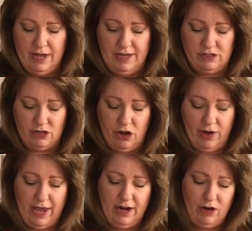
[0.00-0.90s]
So go
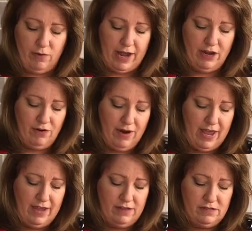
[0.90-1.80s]
ahead and crack your
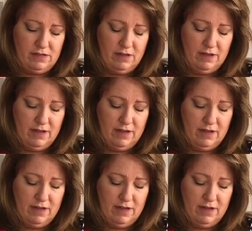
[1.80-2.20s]
eggs.